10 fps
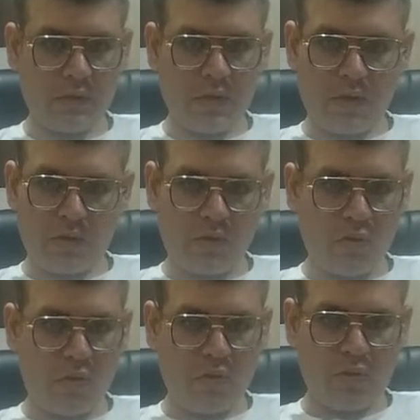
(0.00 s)

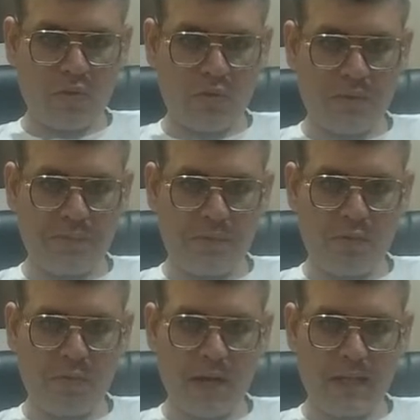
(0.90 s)
No. If you
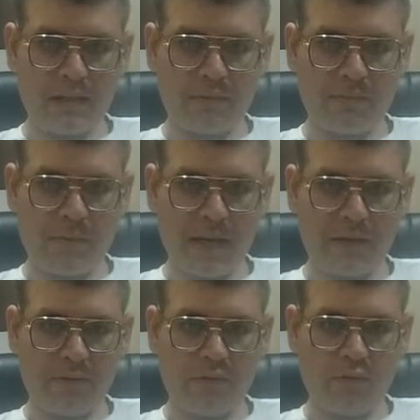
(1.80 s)
move like this, black
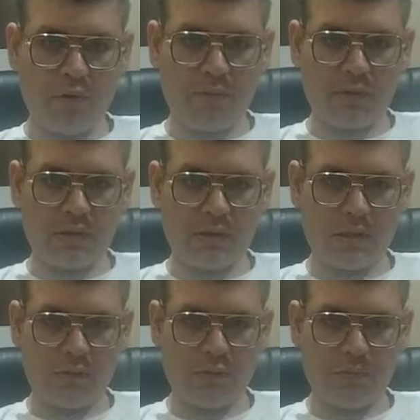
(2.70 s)
will do opposition
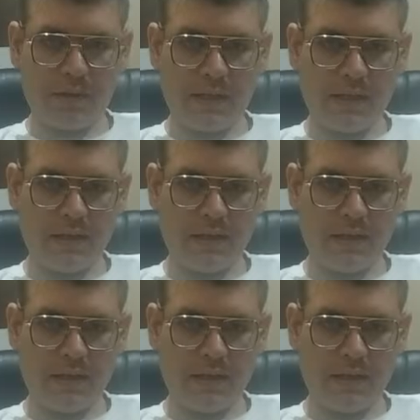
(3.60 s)
if you play here.